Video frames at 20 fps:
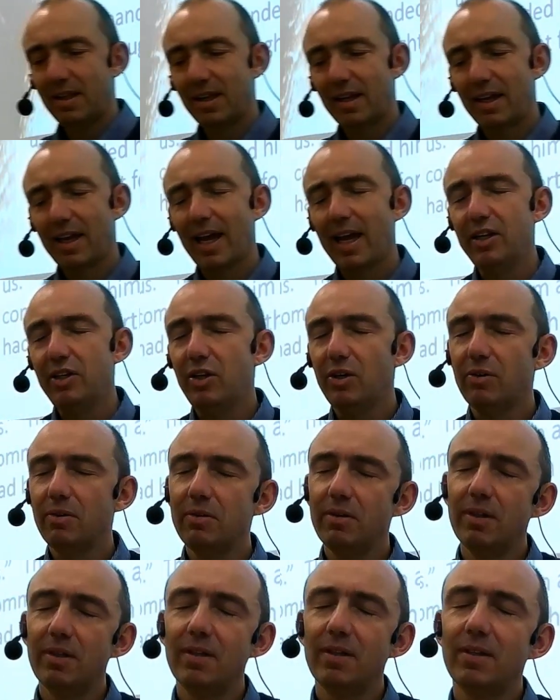Can you
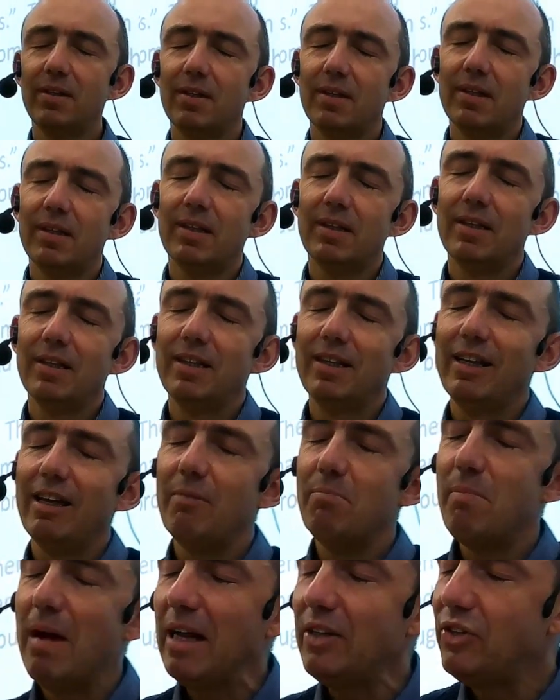
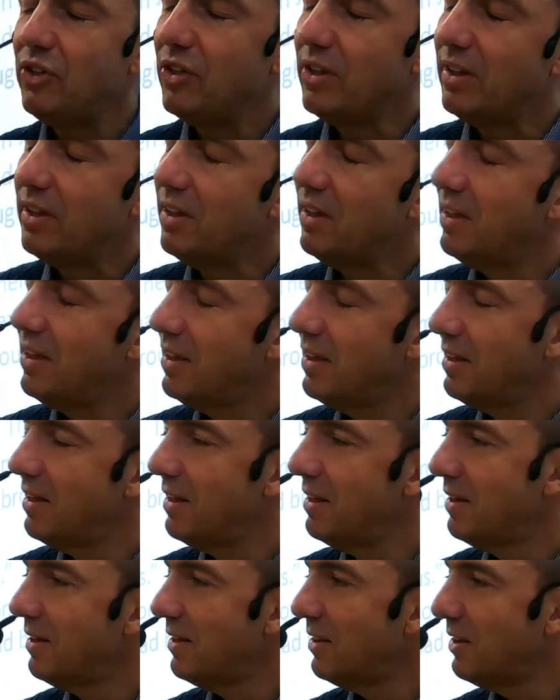imagine
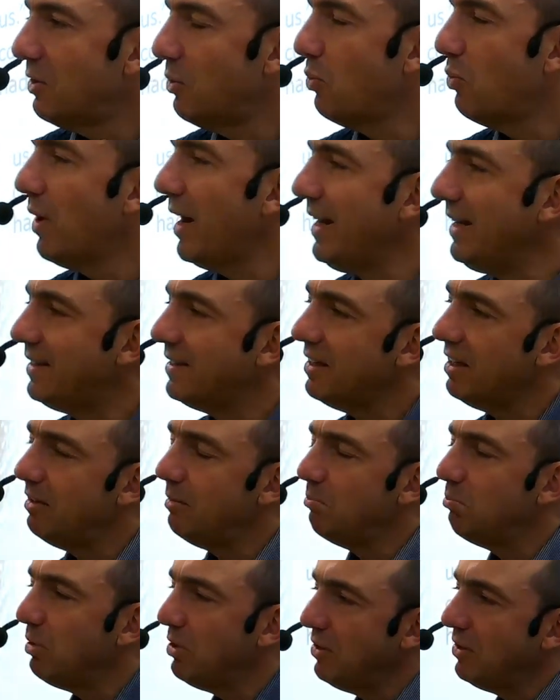the weight
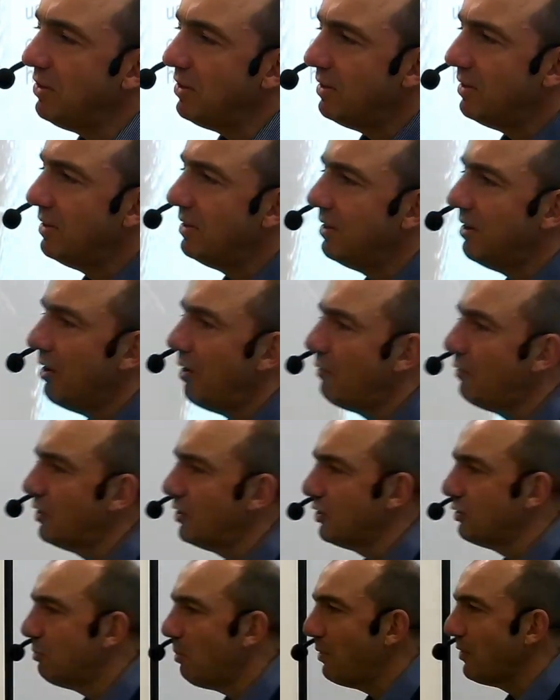and burden of
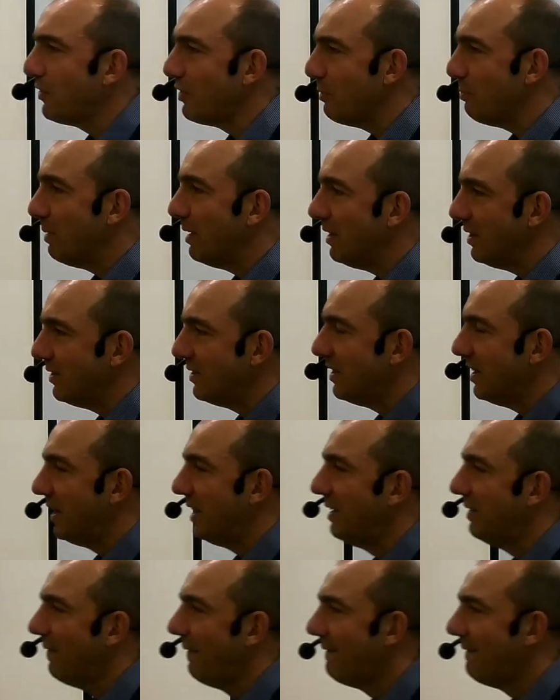responsibility